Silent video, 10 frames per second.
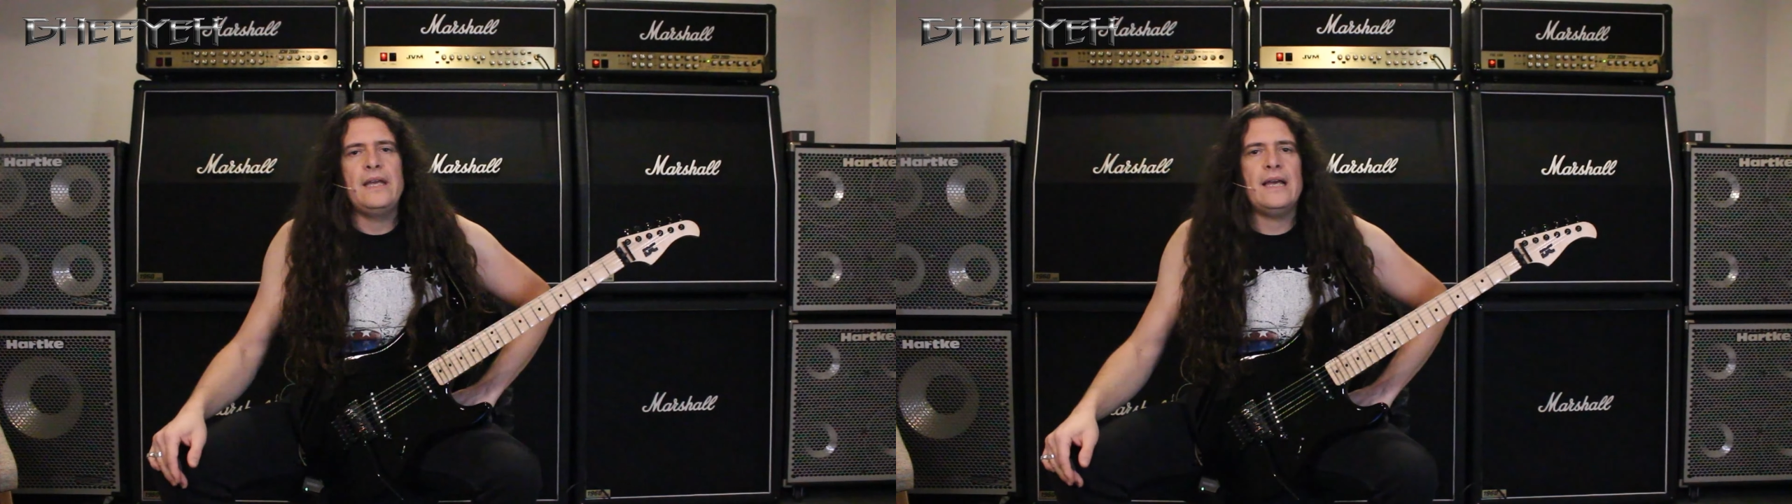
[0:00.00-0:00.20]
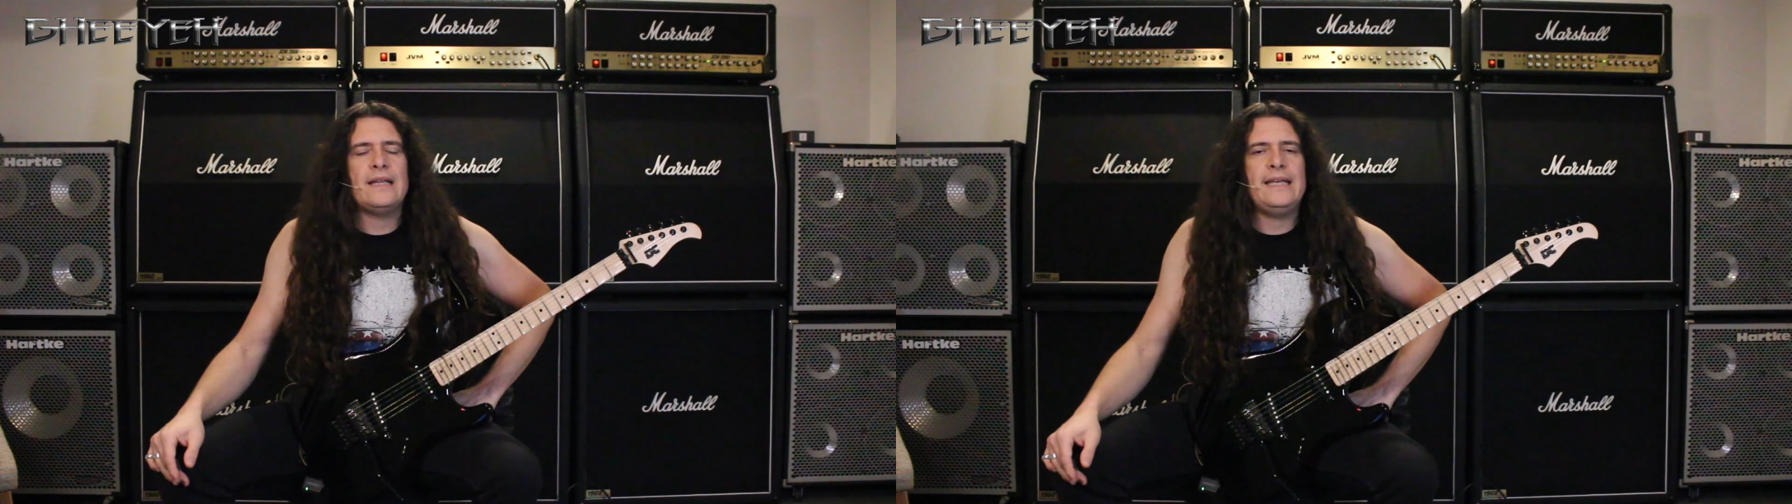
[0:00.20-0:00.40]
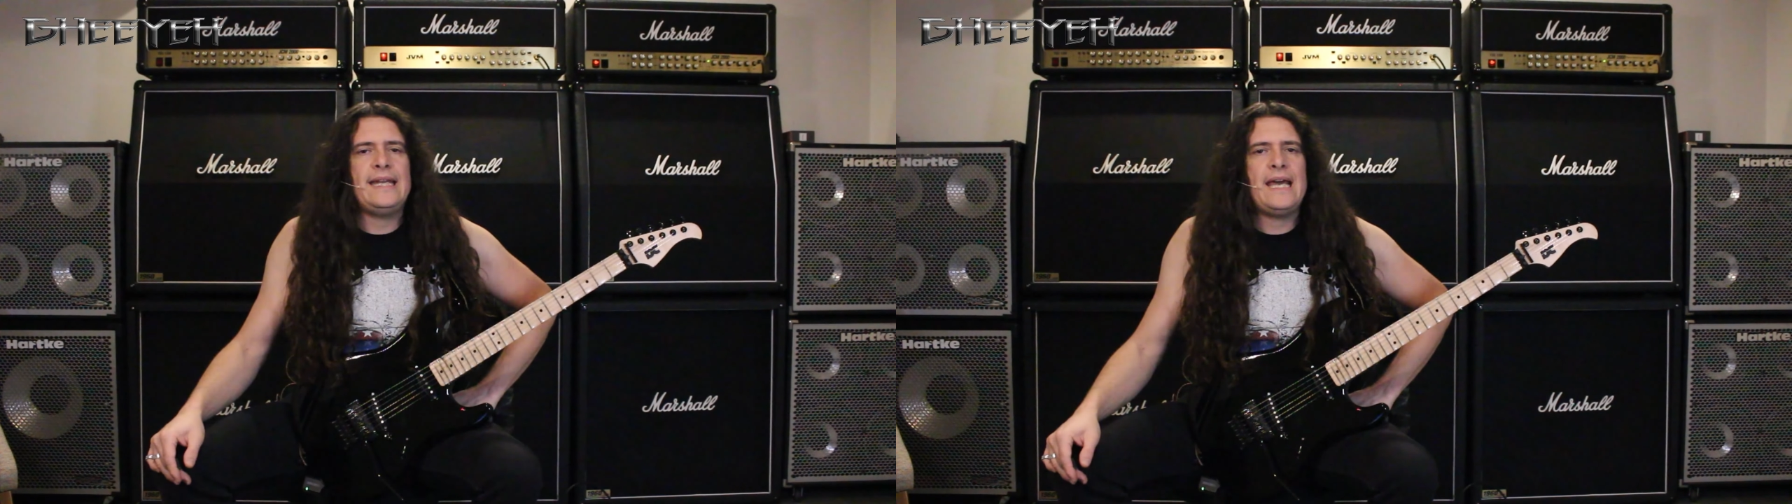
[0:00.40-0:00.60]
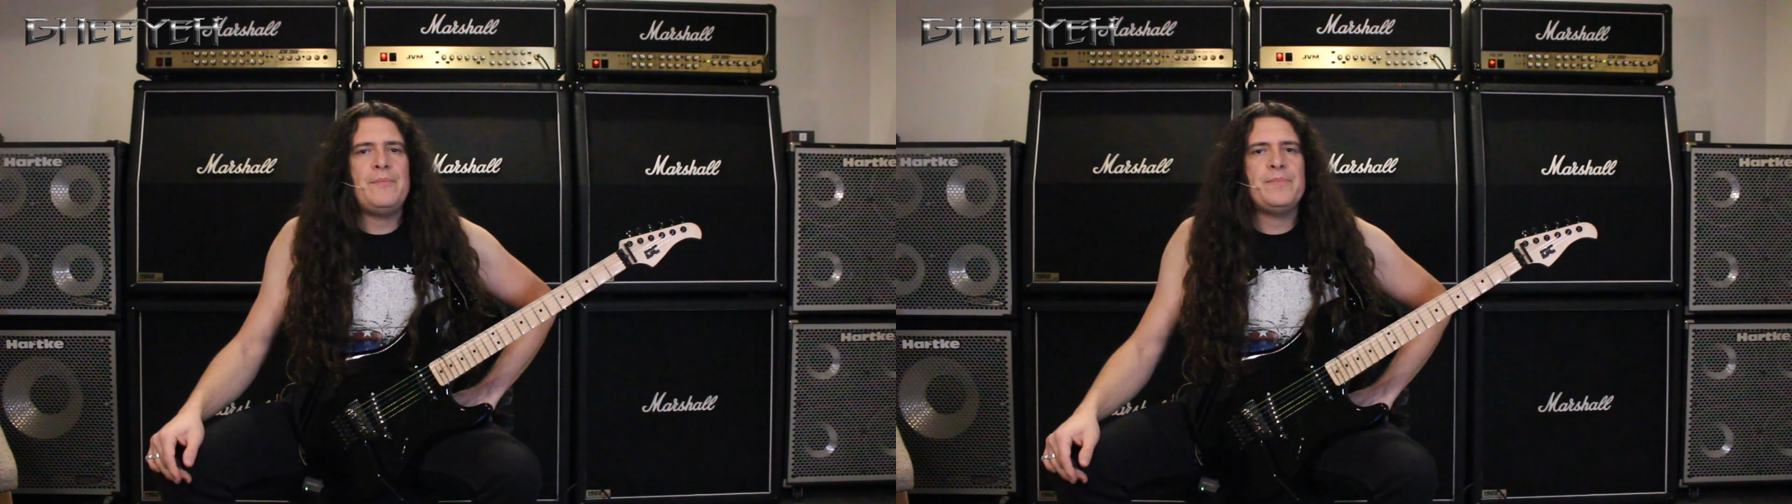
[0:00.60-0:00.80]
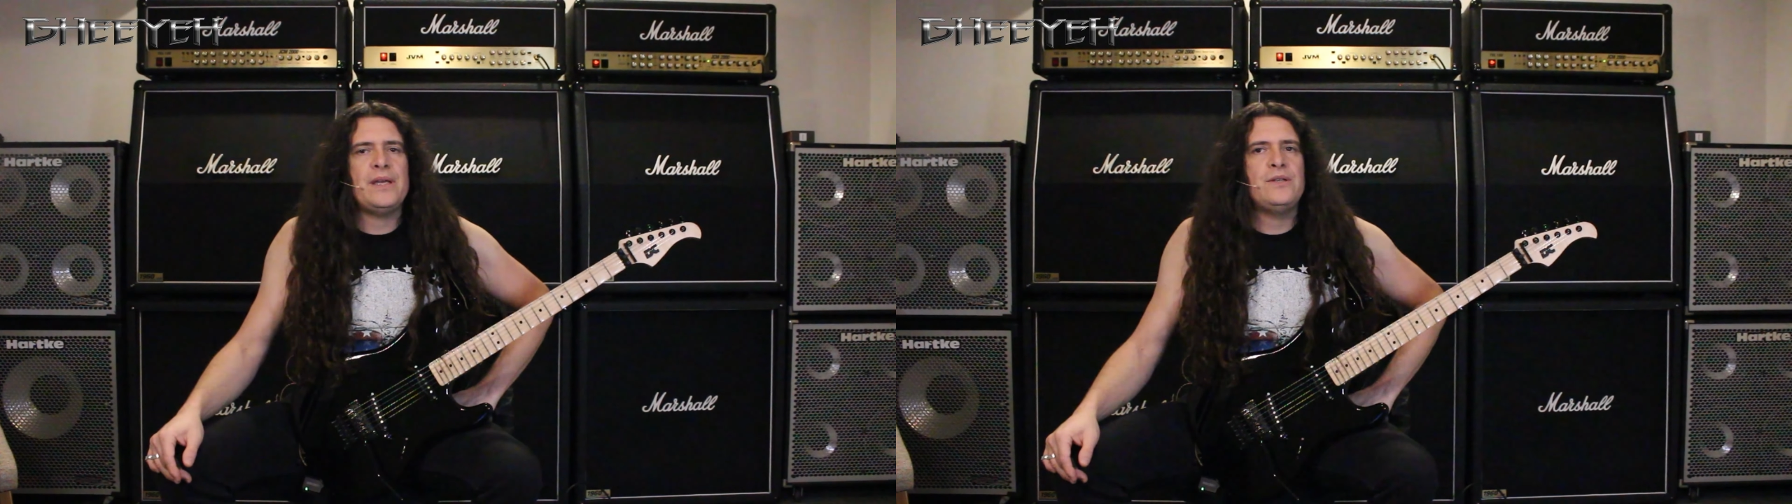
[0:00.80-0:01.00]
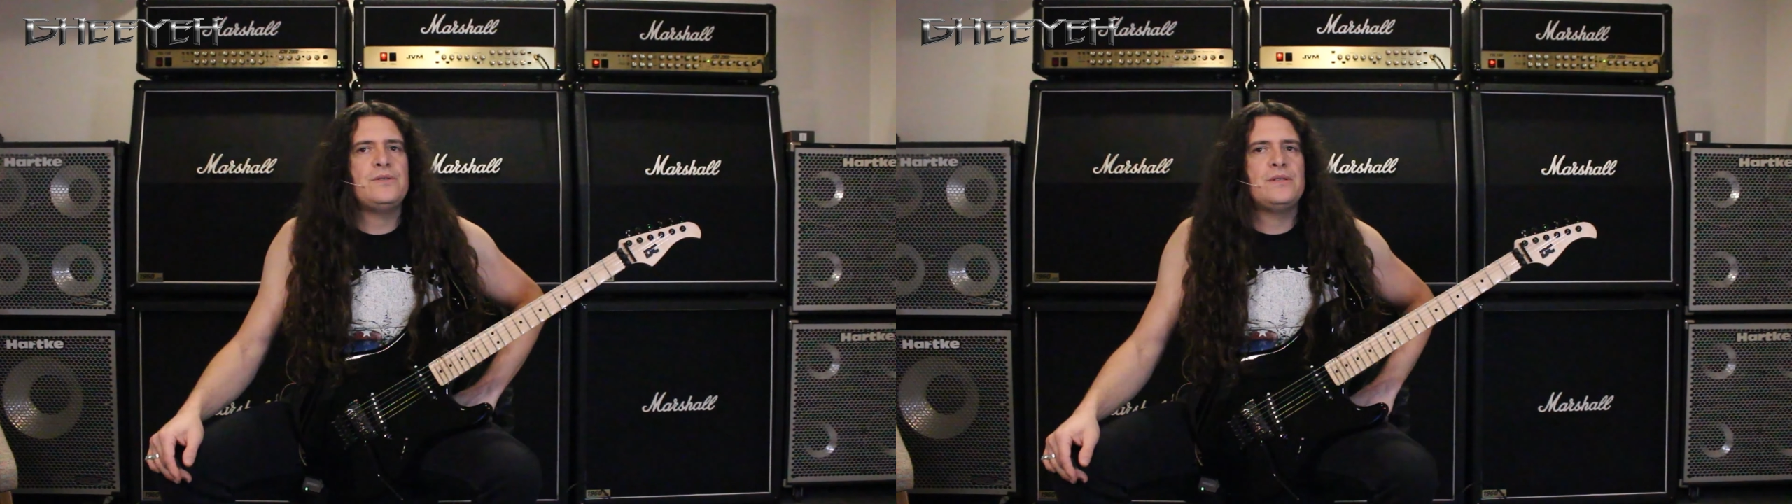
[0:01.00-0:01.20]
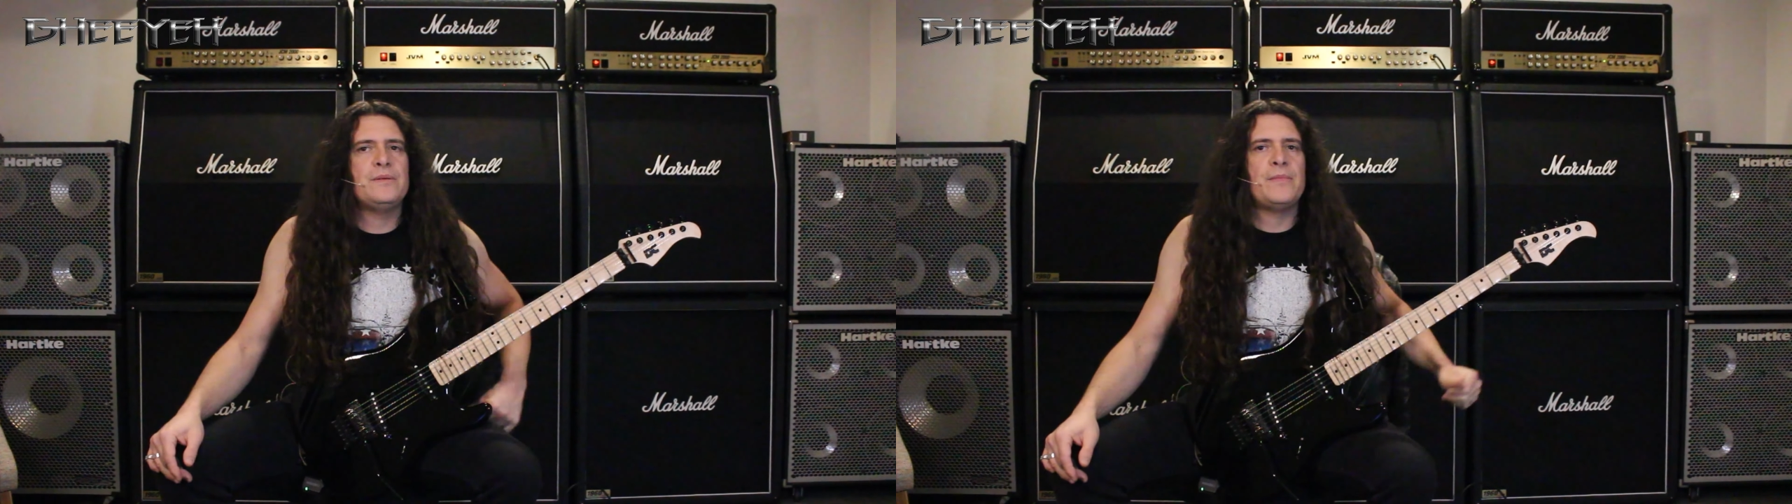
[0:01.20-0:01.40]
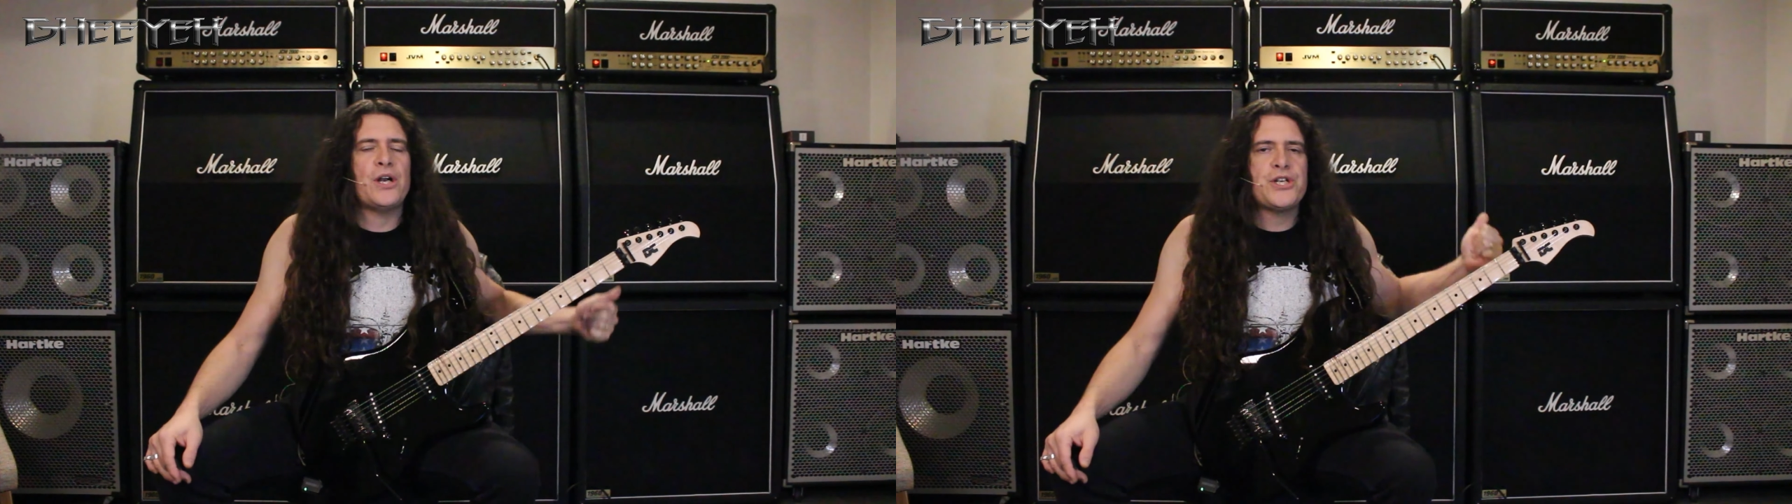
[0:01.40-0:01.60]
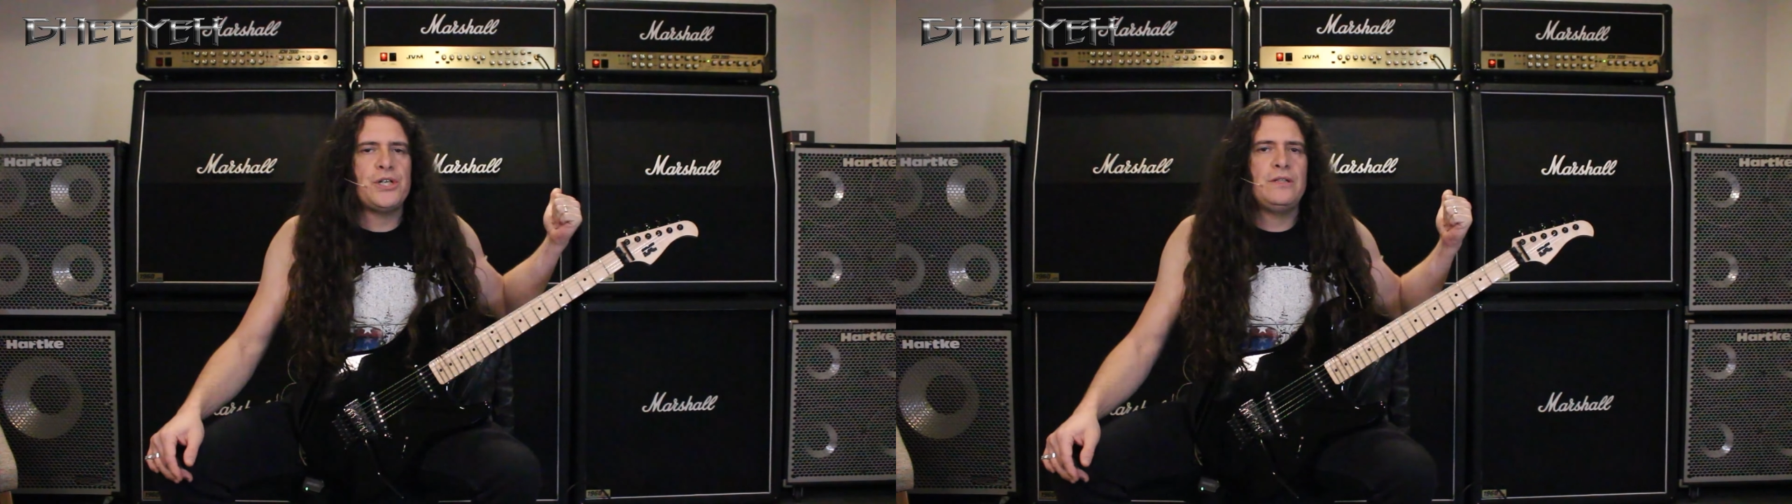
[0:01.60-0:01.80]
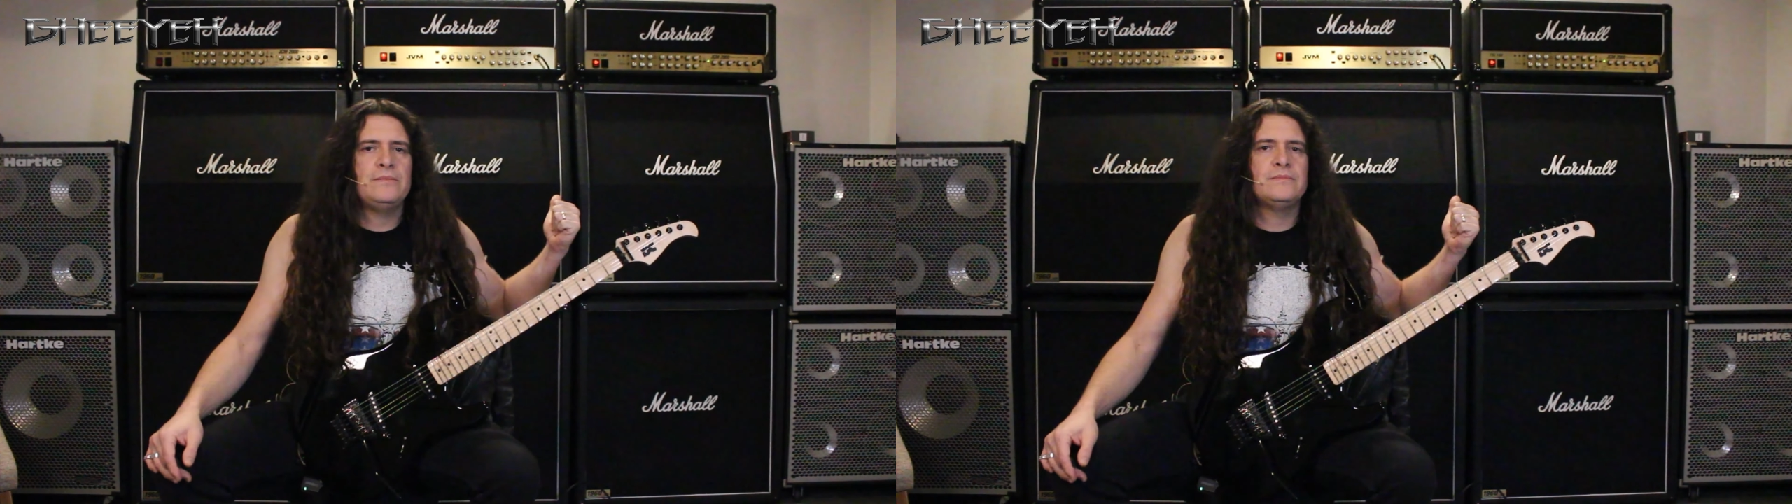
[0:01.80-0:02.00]
A clean amp, I use the
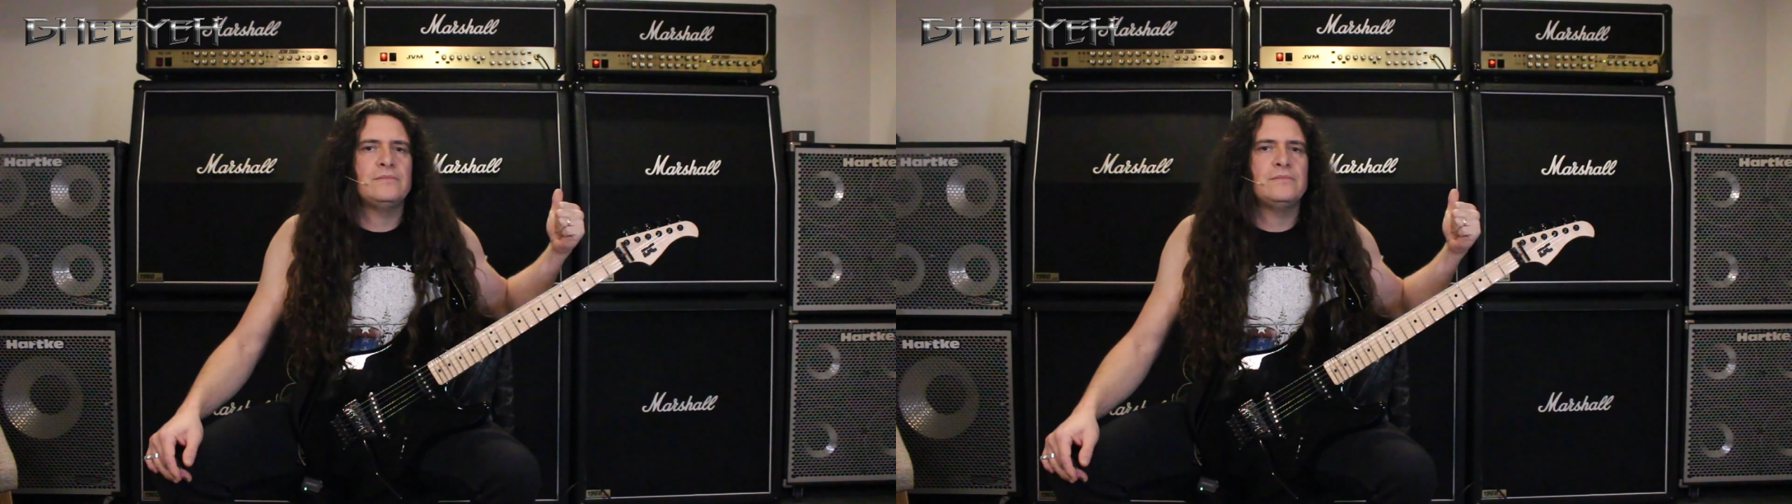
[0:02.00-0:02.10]
Marshall.